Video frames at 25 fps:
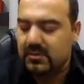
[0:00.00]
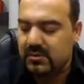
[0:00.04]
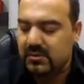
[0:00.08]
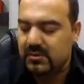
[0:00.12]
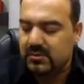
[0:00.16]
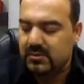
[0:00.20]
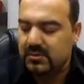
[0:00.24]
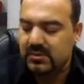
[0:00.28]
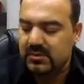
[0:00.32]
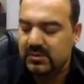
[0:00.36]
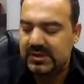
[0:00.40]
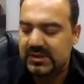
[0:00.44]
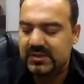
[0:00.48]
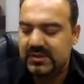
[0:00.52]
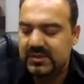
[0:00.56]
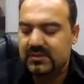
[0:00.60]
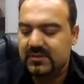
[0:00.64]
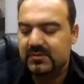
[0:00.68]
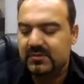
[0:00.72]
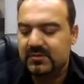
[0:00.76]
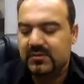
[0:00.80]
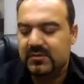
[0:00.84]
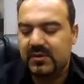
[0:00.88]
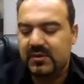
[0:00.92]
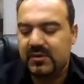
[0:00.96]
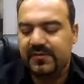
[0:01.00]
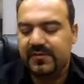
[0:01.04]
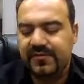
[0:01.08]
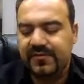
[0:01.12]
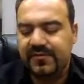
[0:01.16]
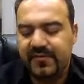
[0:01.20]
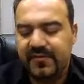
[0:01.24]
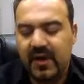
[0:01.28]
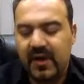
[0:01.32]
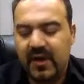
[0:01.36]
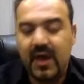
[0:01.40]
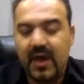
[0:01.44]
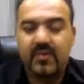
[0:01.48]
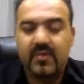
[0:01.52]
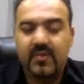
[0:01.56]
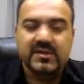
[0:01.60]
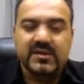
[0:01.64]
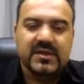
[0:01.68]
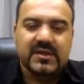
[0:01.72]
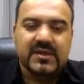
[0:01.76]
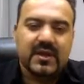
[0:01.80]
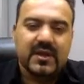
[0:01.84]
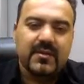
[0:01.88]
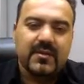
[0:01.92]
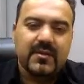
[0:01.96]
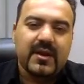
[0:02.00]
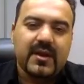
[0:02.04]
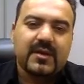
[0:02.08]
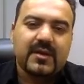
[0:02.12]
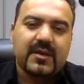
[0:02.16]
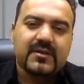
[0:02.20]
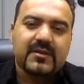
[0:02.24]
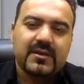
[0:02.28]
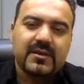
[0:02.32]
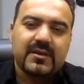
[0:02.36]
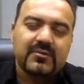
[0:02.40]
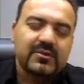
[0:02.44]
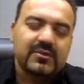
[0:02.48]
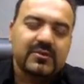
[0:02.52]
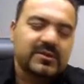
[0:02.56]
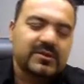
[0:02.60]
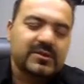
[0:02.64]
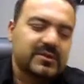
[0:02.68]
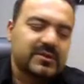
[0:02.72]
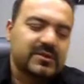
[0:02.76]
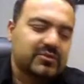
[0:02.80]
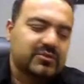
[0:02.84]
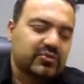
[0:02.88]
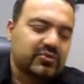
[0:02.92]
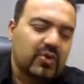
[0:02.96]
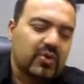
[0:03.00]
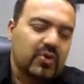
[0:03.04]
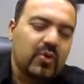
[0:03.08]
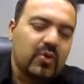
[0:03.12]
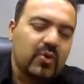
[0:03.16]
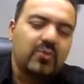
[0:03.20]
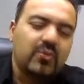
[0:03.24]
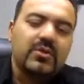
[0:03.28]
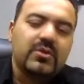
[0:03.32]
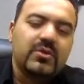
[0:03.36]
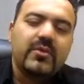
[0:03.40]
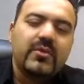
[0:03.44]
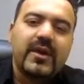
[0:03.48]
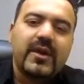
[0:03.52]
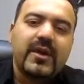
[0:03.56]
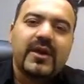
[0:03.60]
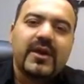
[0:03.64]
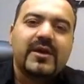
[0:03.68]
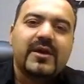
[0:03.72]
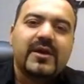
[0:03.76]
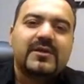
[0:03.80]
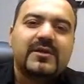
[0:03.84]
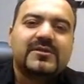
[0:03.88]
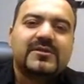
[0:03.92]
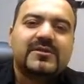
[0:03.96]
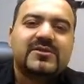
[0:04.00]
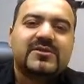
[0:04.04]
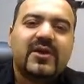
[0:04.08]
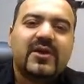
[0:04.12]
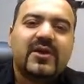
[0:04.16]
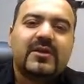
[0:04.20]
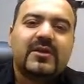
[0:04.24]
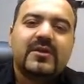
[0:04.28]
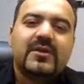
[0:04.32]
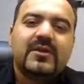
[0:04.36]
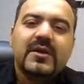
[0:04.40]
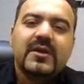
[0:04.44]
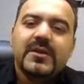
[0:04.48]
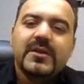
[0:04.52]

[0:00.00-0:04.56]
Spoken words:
if I was him, and I think it was the only way he can start